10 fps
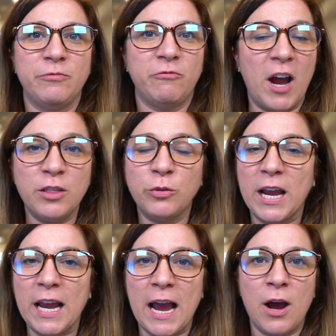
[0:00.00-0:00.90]
find the
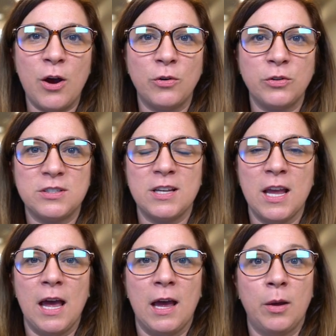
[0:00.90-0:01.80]
right house,
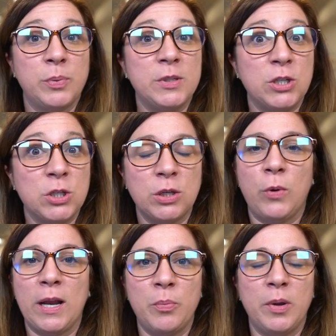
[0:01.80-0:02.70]
um, potentially
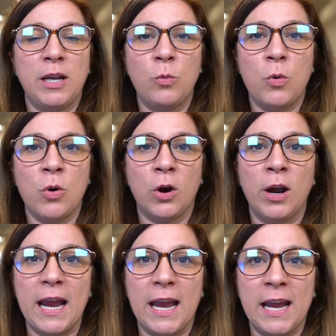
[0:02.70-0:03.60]
win a bidding
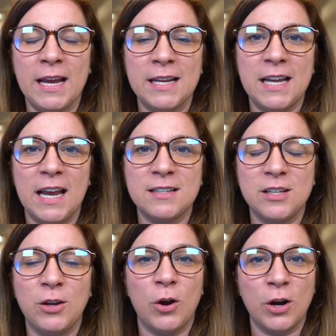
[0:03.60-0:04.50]
war, and
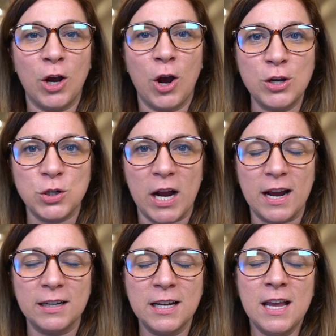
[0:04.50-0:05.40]
execute on a
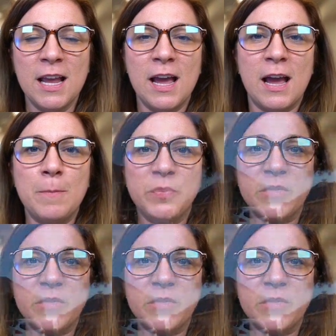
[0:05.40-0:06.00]
contract. Um,